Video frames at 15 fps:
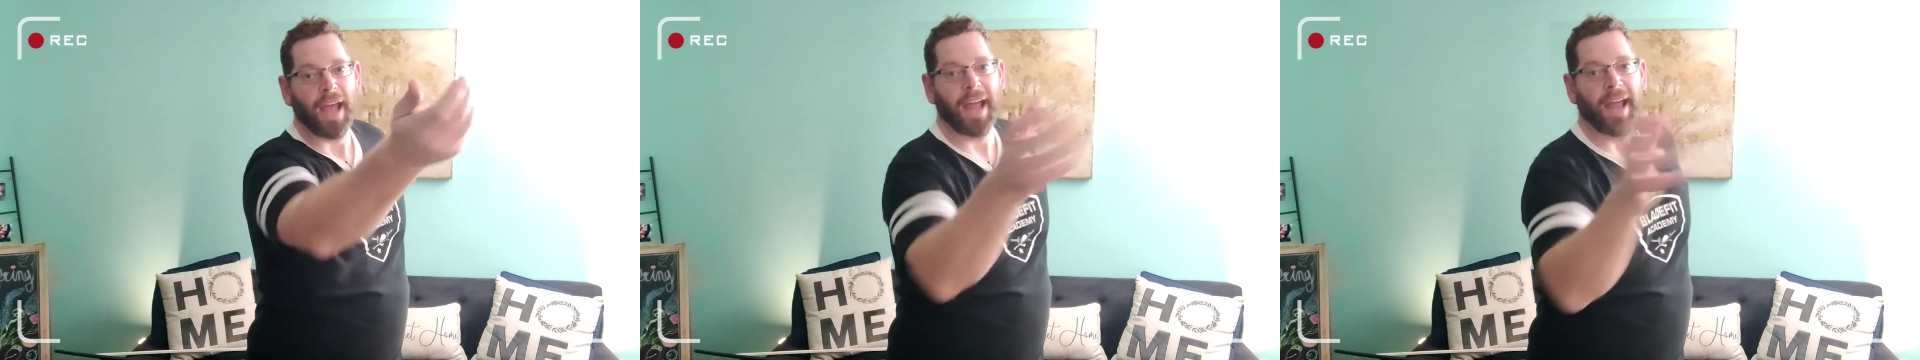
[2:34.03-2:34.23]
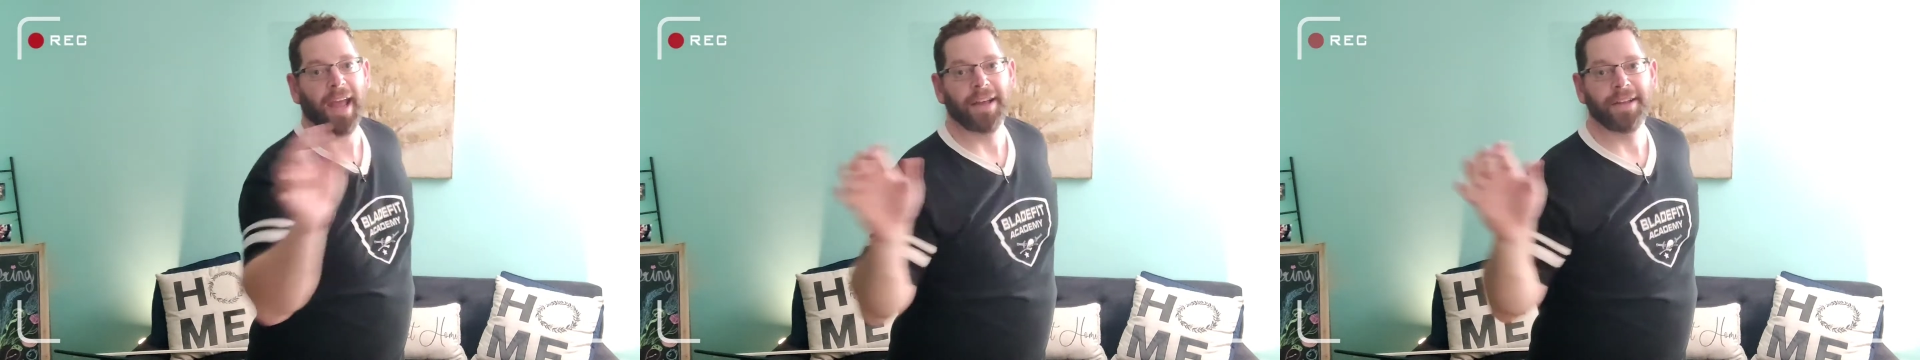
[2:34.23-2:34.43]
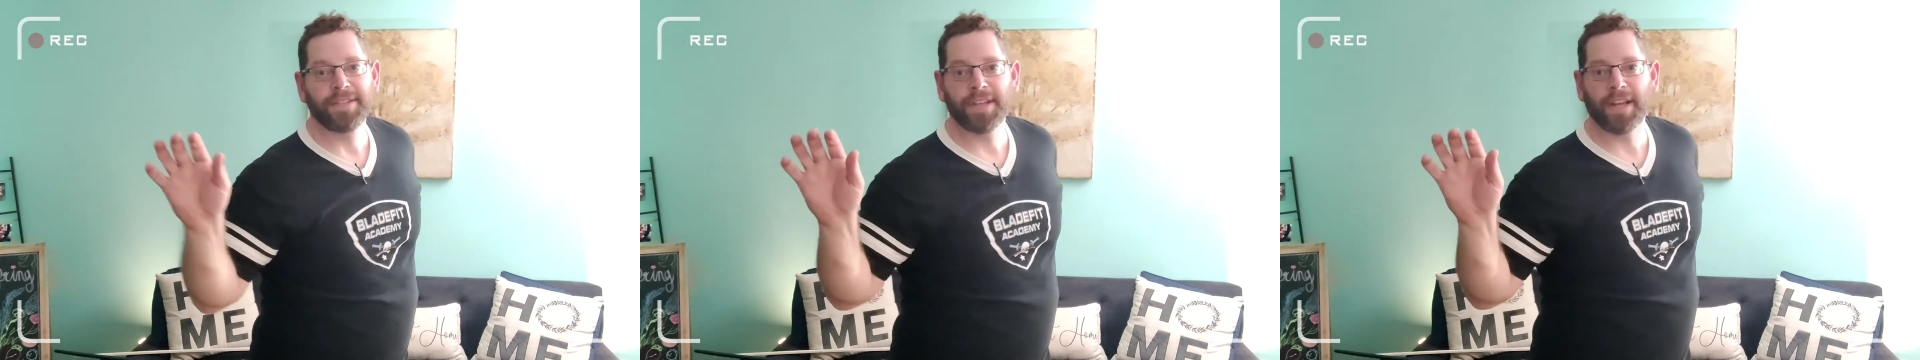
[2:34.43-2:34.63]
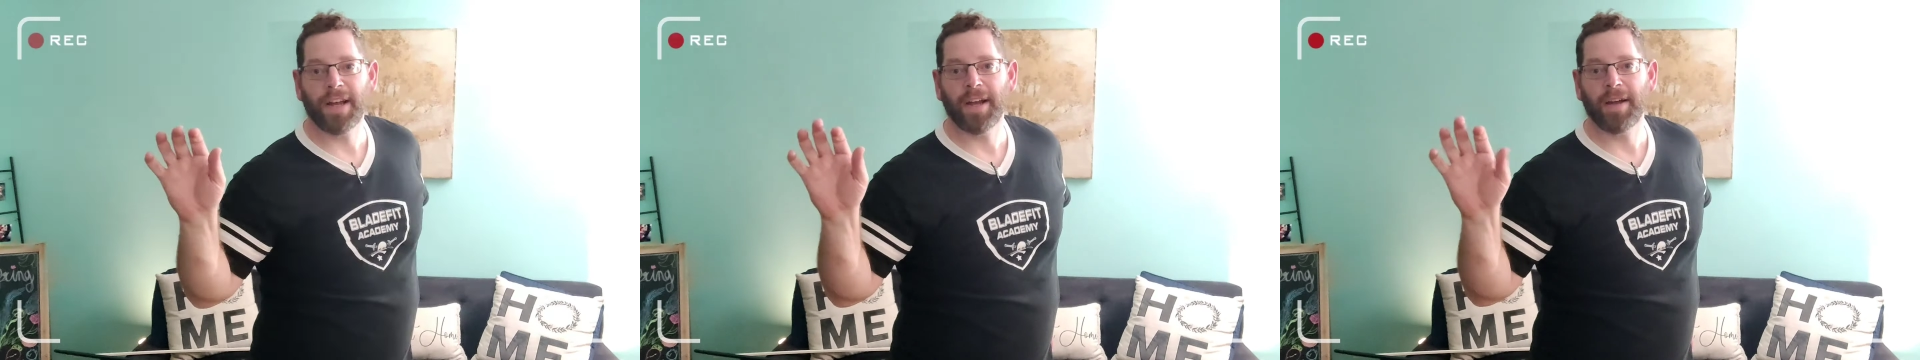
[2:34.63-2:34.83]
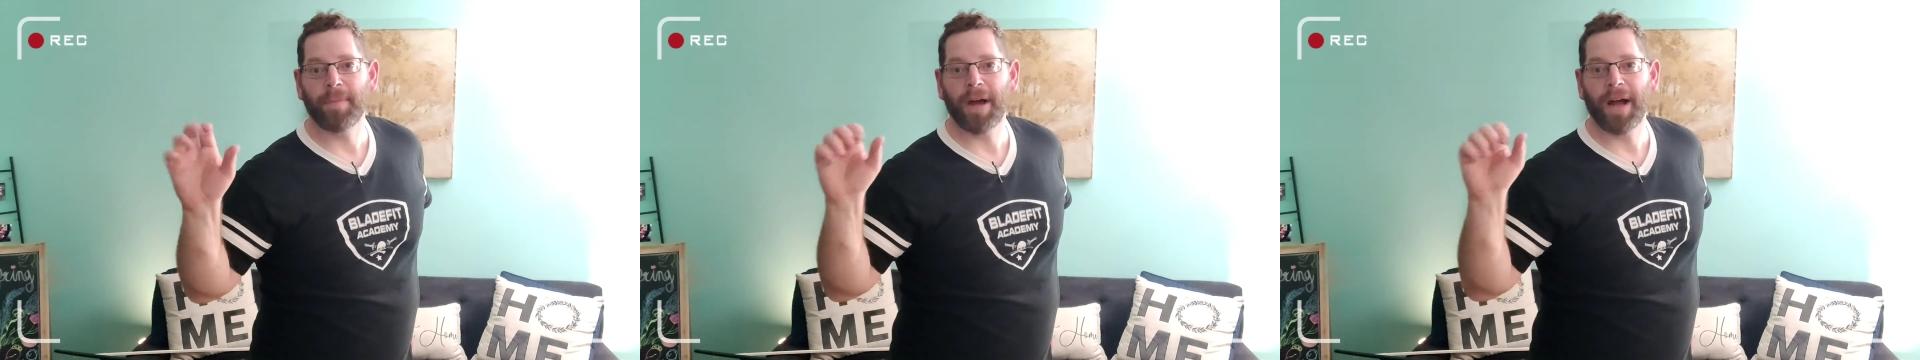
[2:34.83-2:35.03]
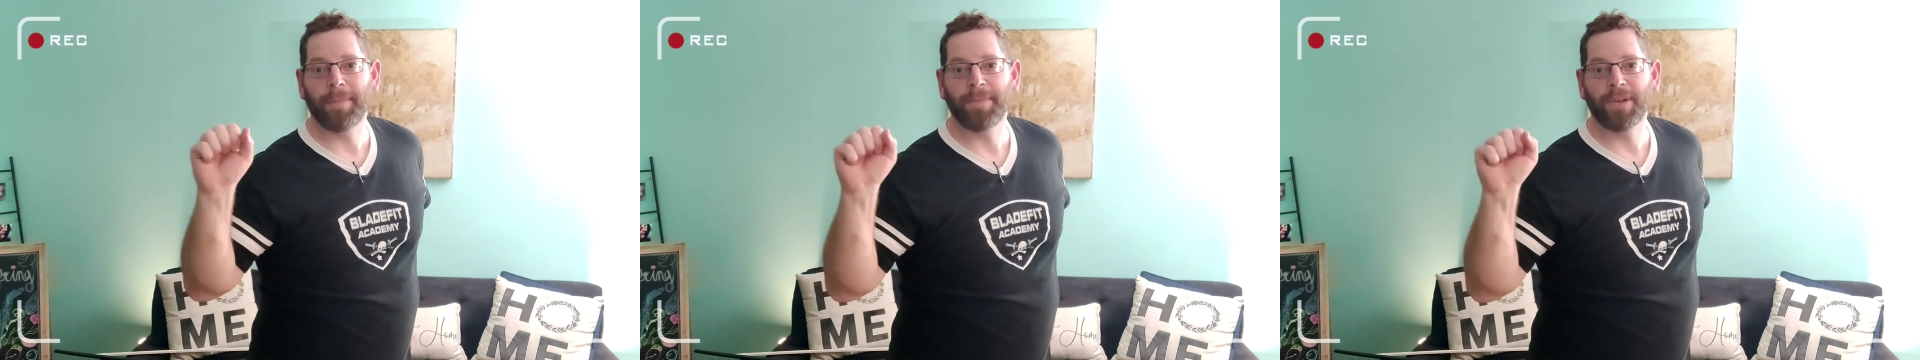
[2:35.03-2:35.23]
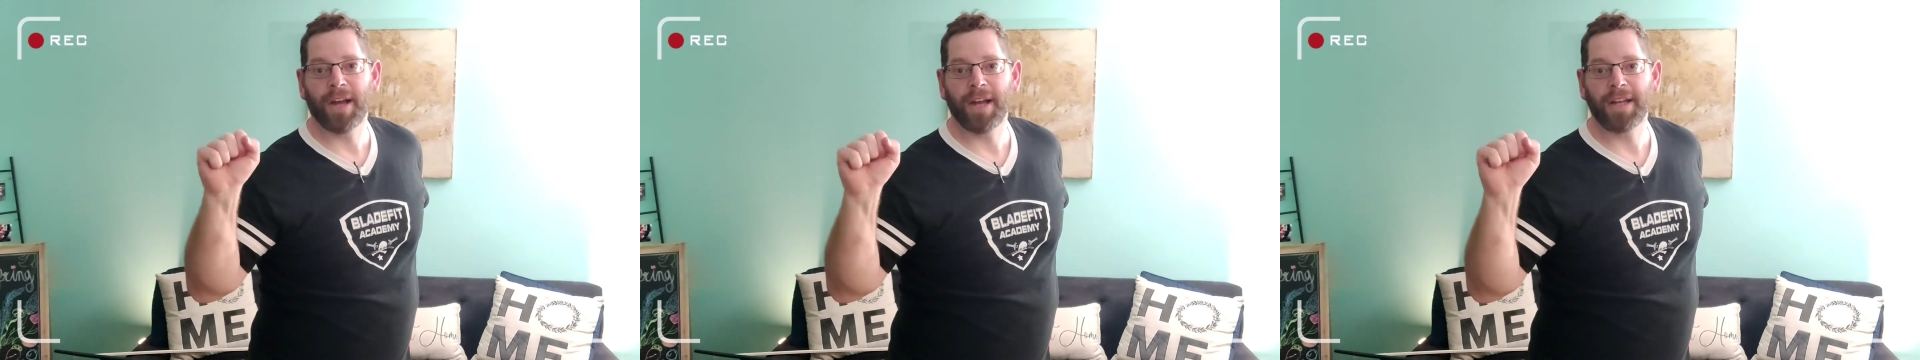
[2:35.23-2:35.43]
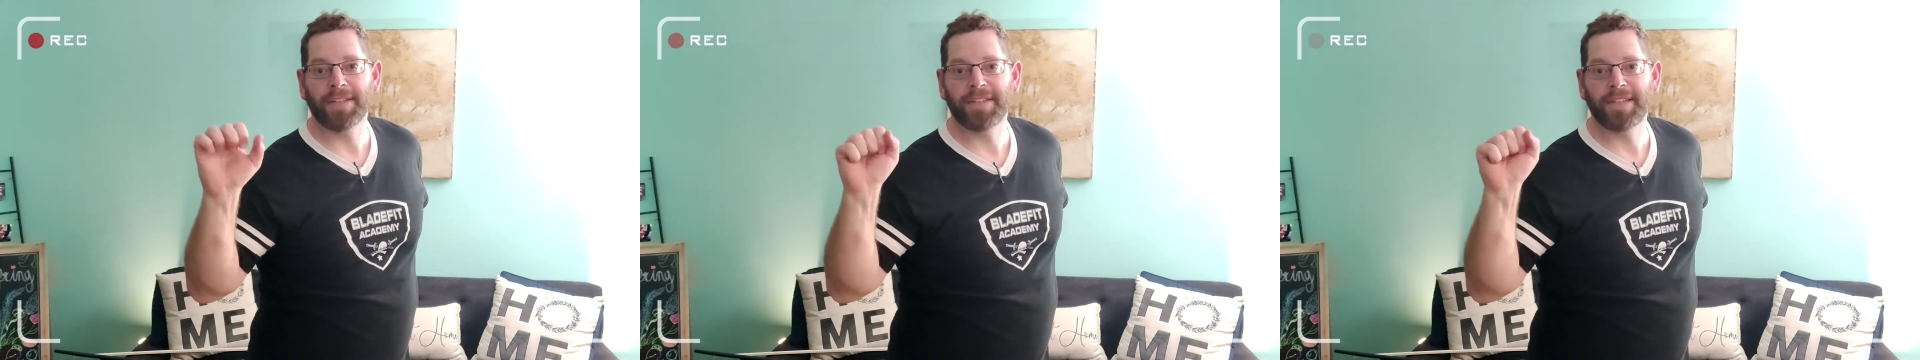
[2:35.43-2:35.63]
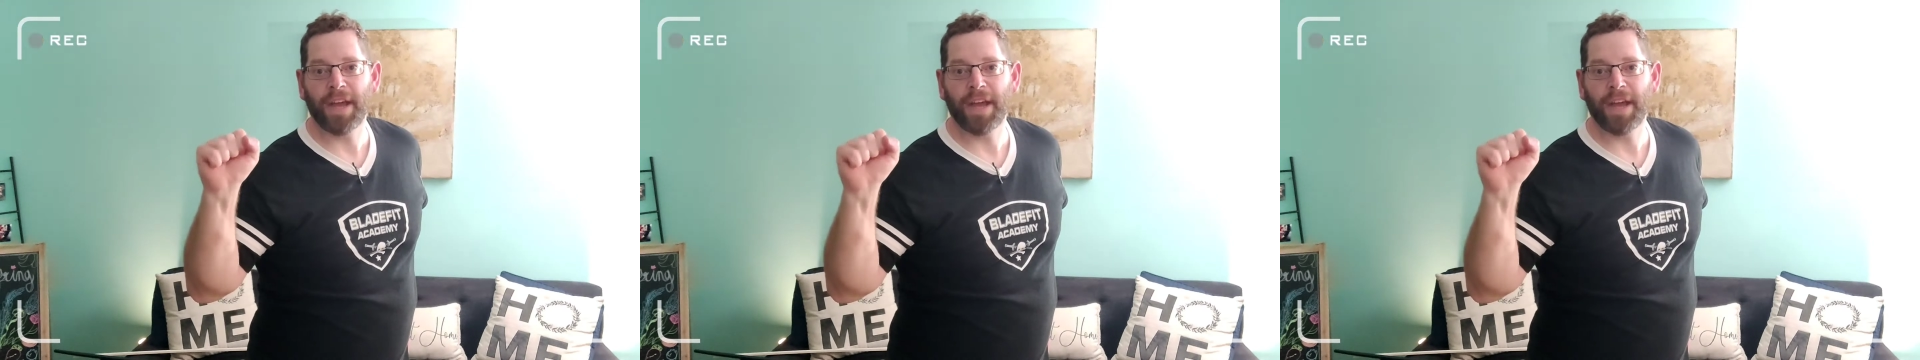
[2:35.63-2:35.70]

And um, I'm not